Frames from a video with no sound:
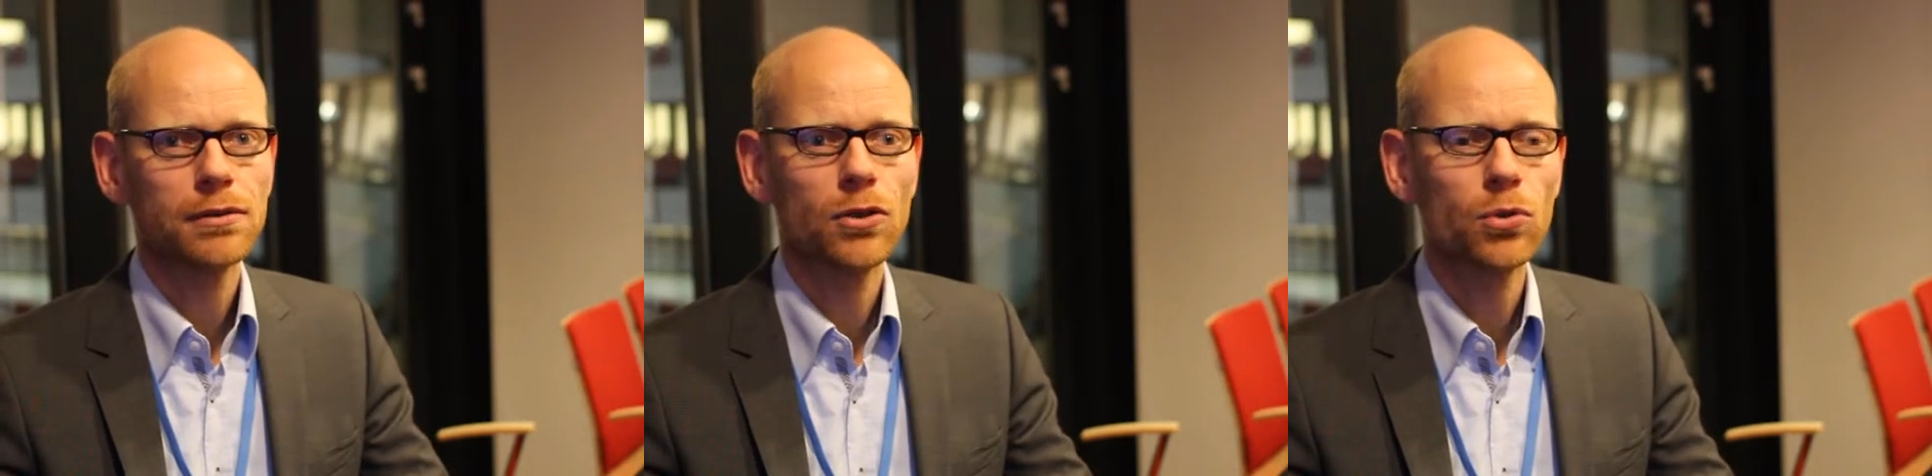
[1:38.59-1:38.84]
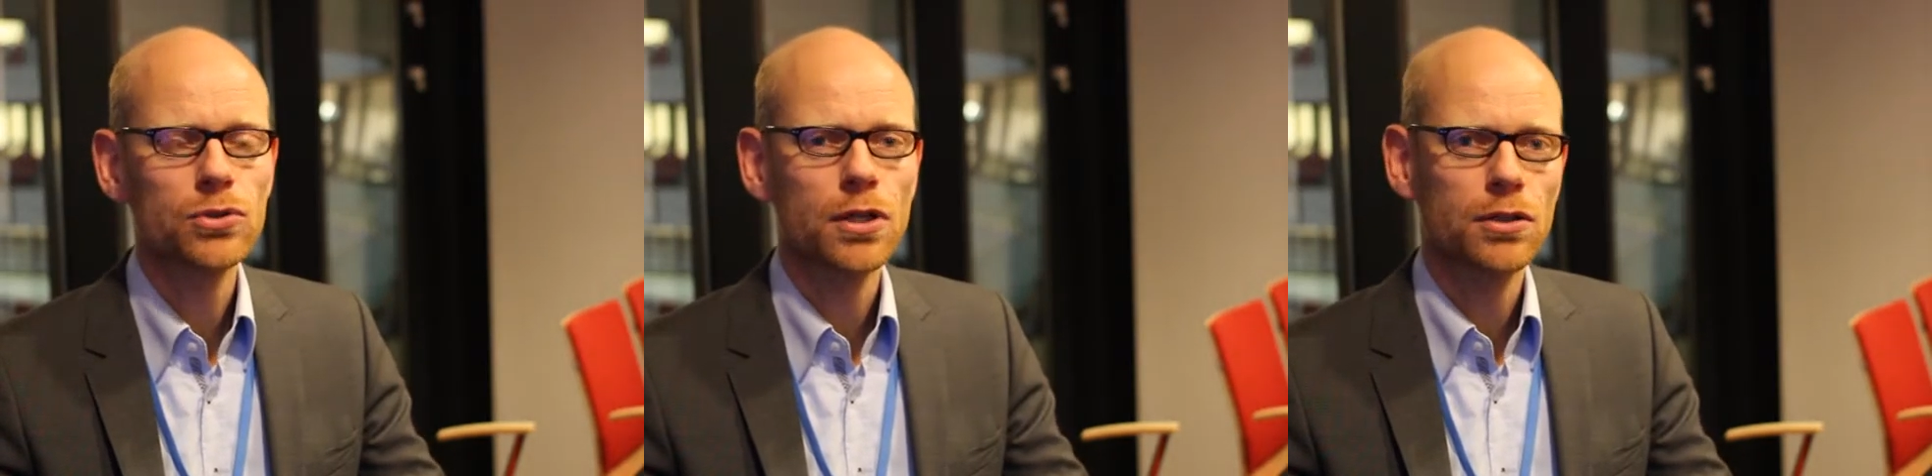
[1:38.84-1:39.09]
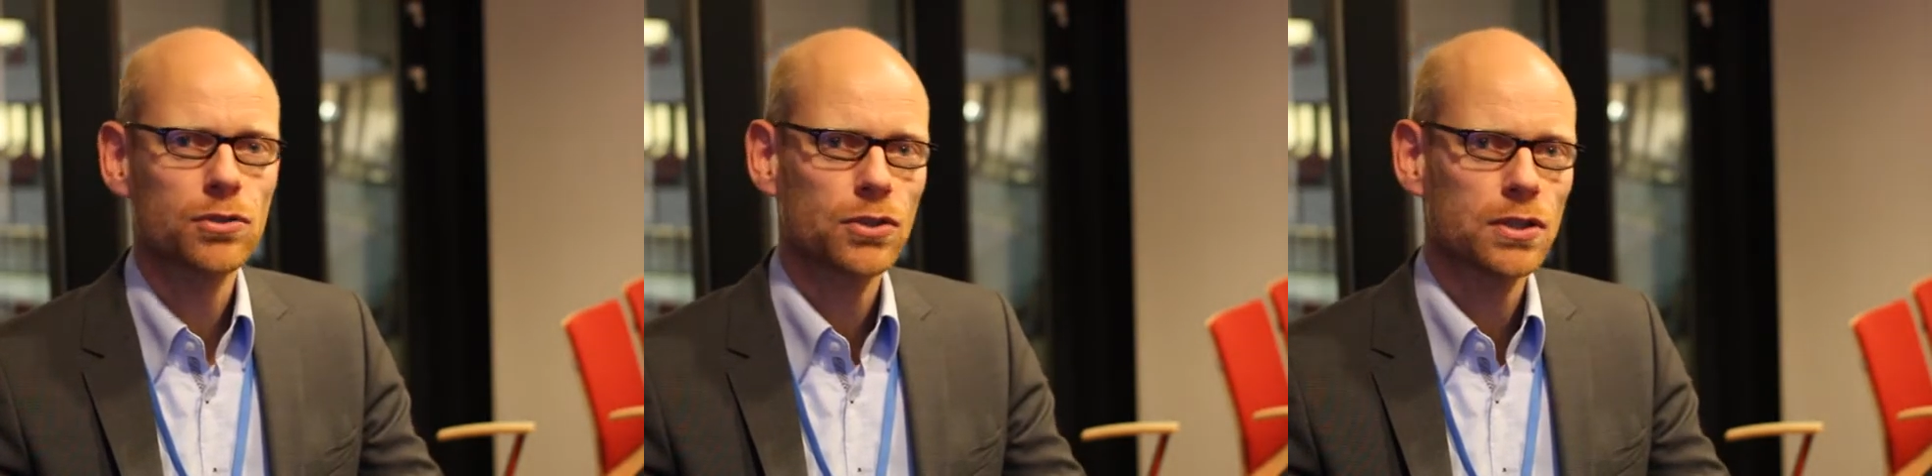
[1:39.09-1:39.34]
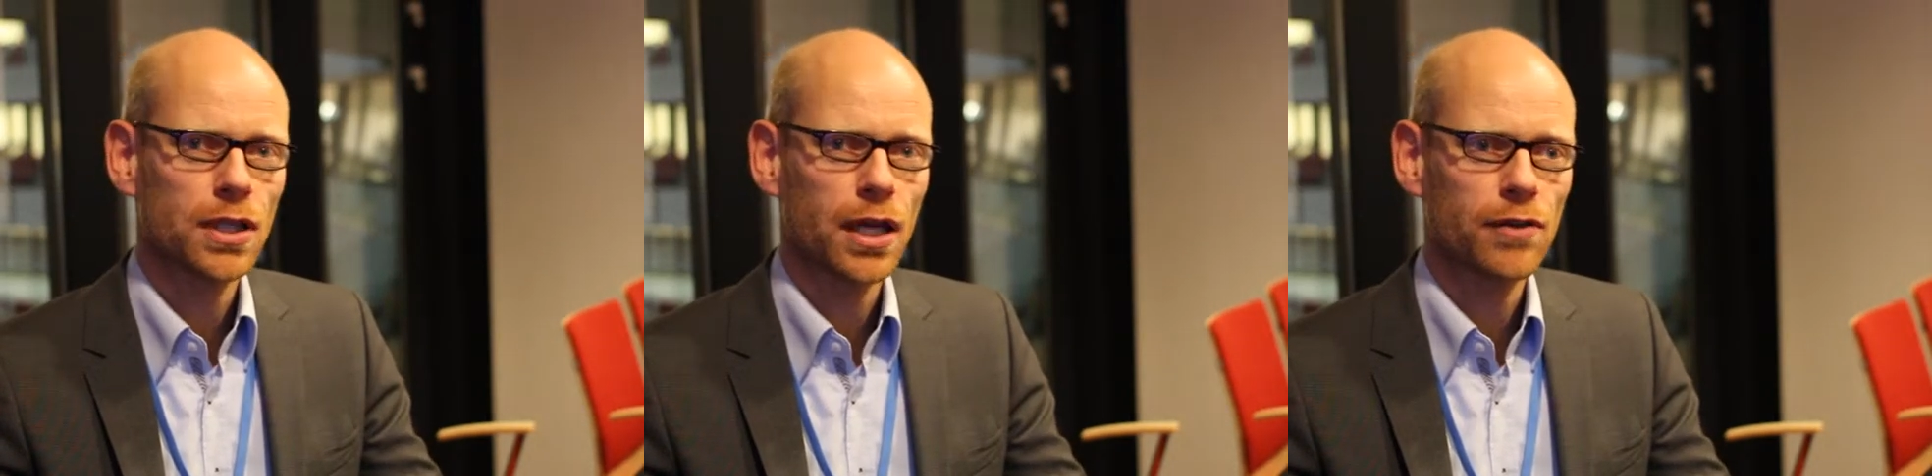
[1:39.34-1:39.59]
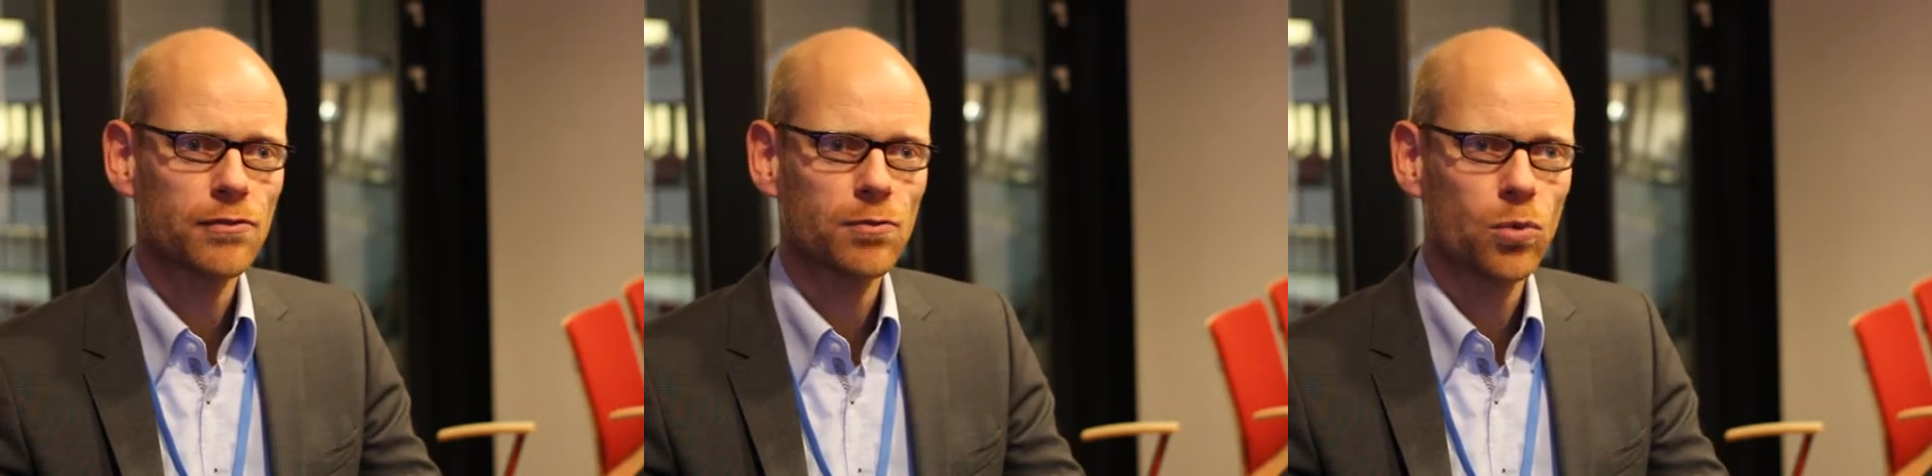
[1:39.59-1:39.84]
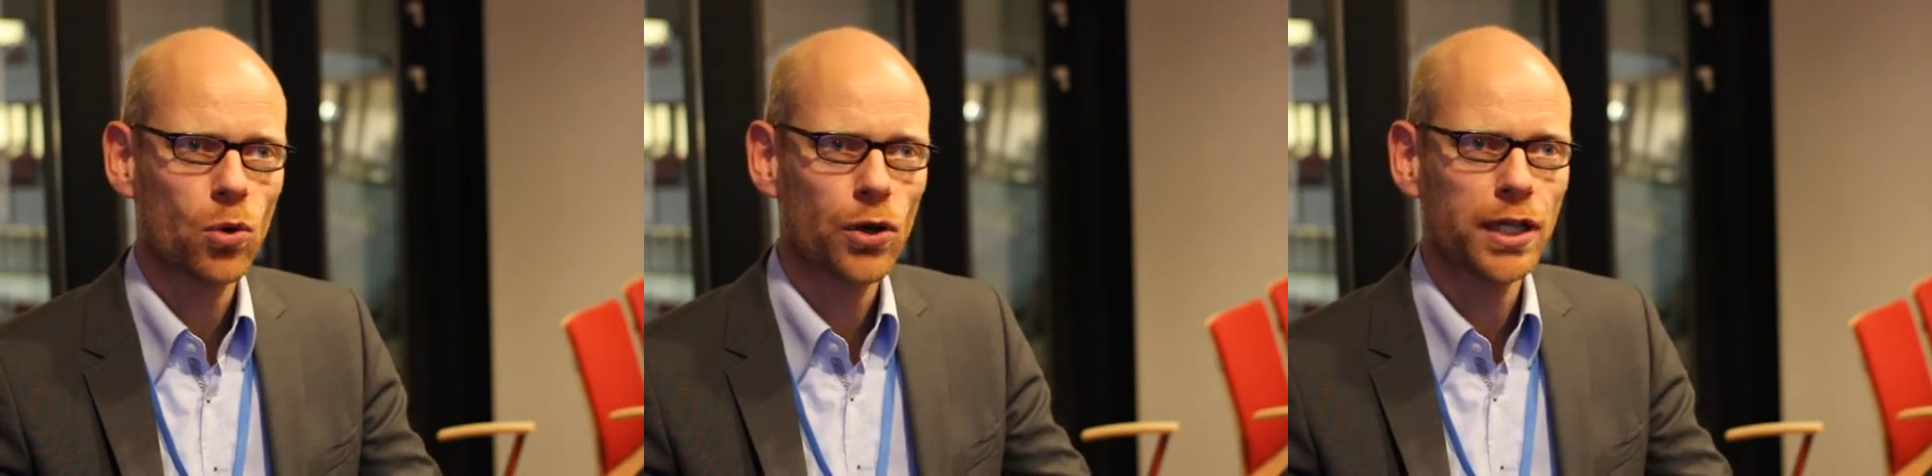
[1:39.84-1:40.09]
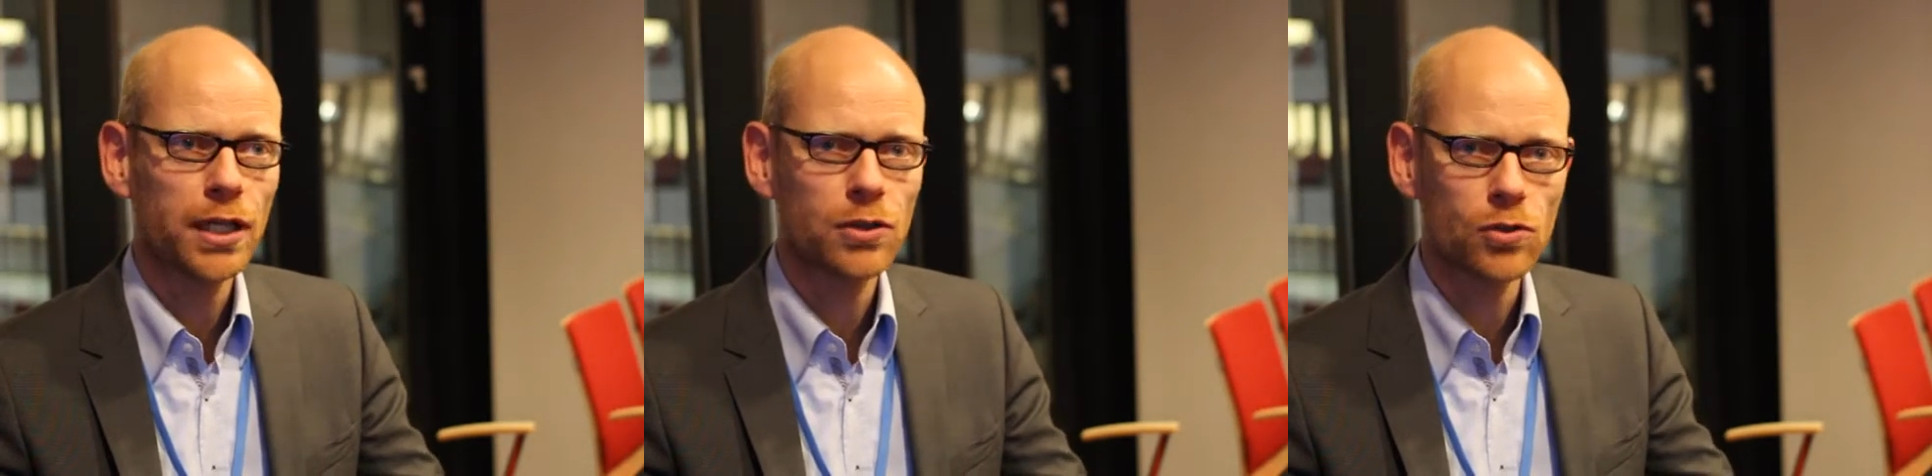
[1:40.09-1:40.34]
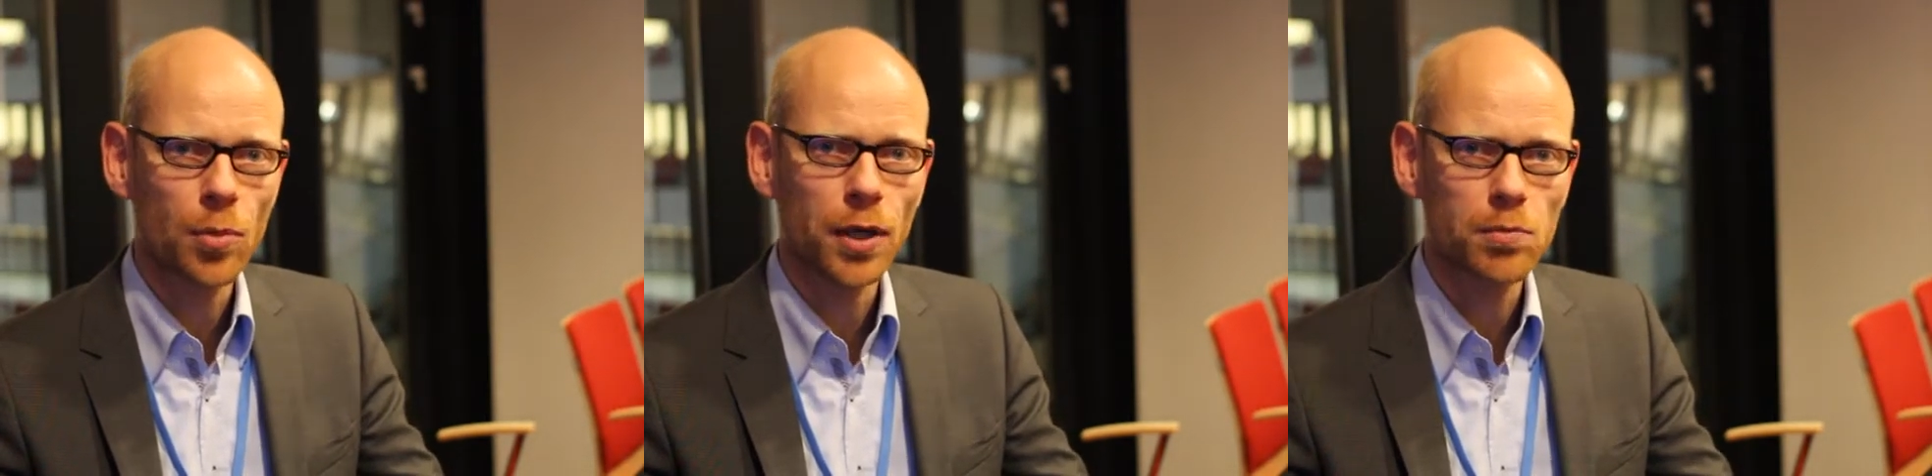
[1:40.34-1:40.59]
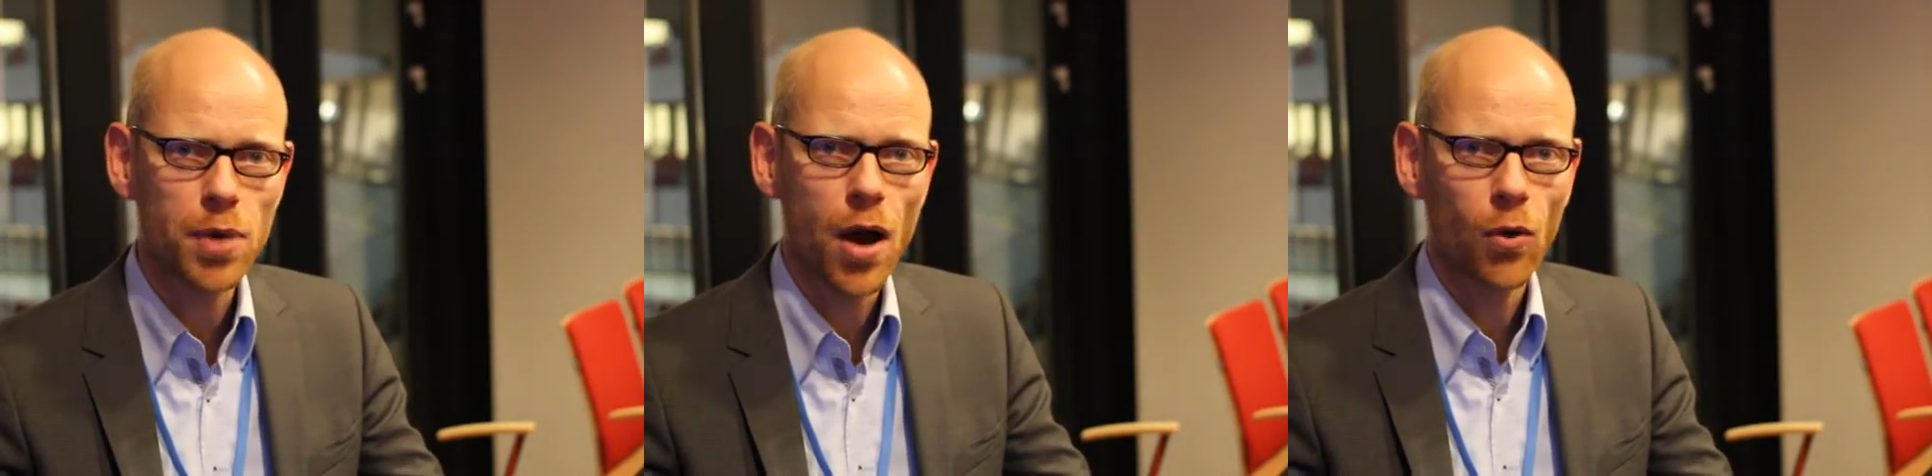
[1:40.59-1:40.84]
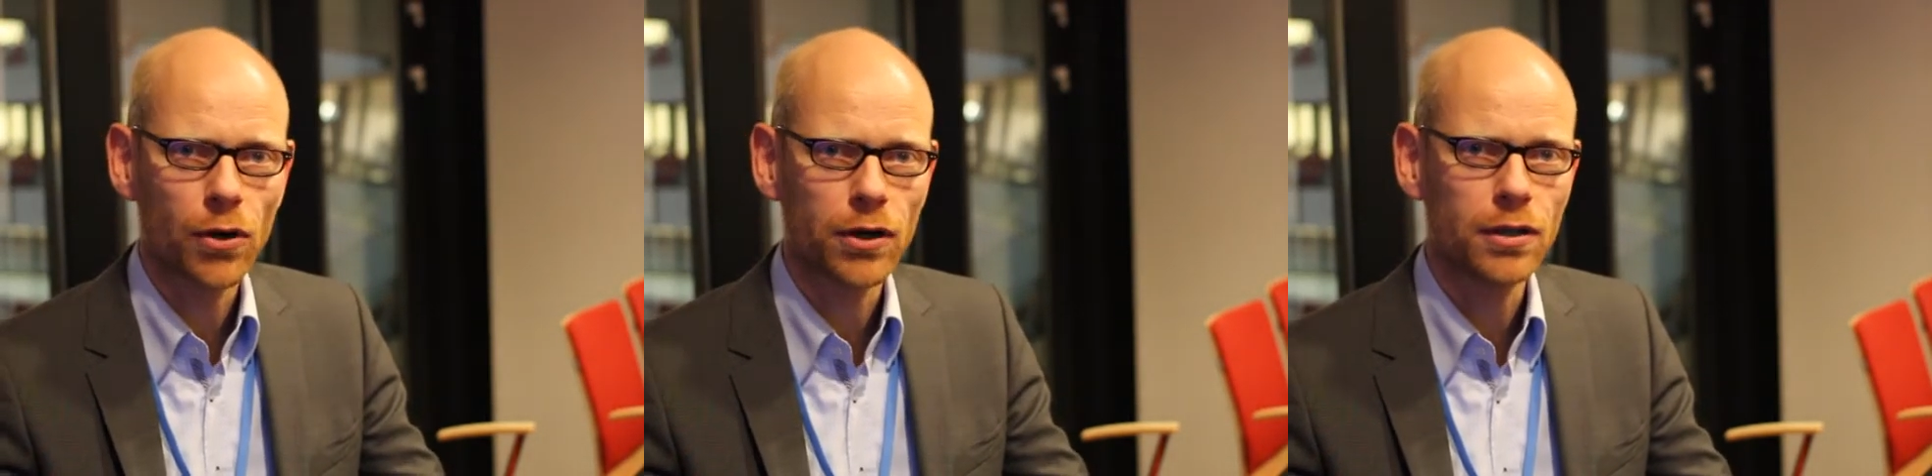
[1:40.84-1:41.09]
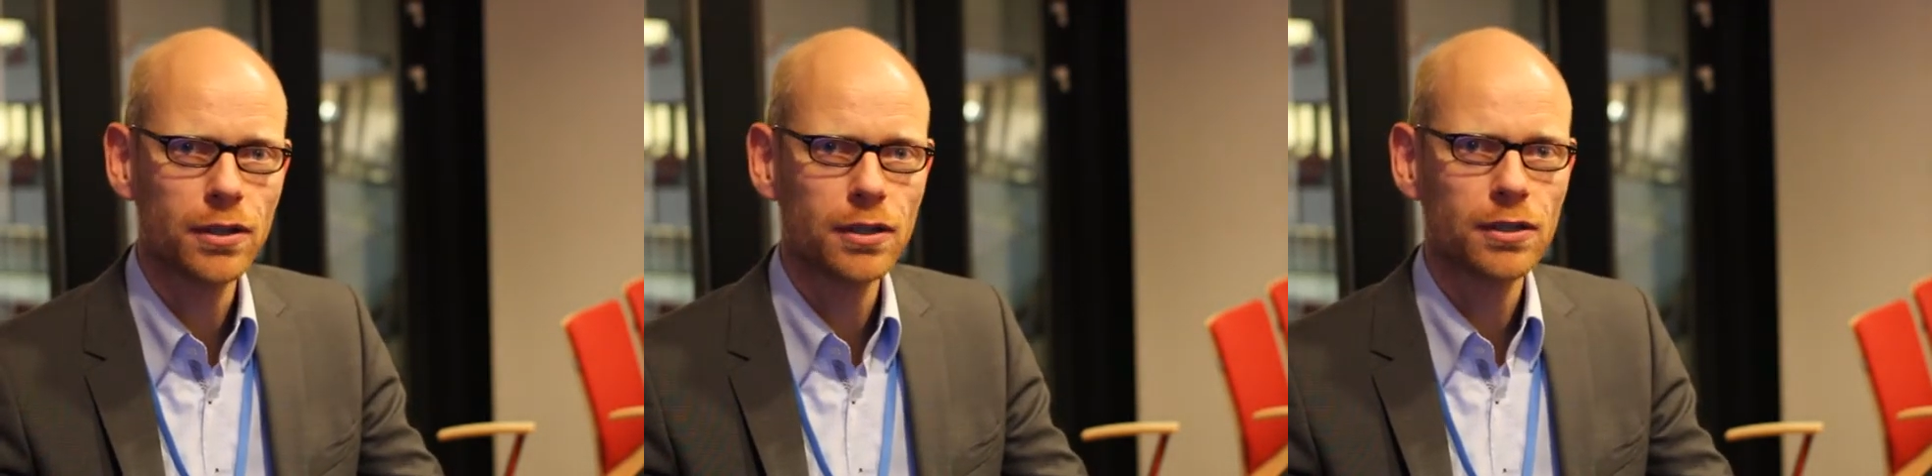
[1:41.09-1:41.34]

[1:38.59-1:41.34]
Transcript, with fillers: Those countries that have more economic power